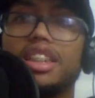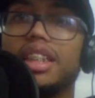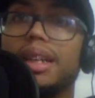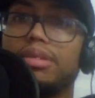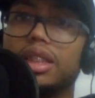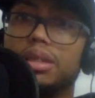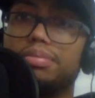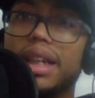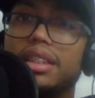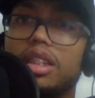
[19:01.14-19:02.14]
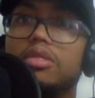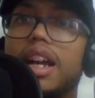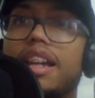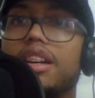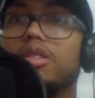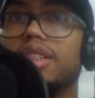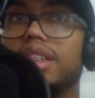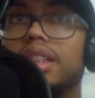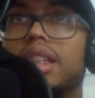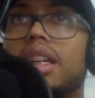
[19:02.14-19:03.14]
teams is basically what I
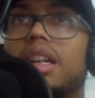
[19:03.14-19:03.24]
noticed.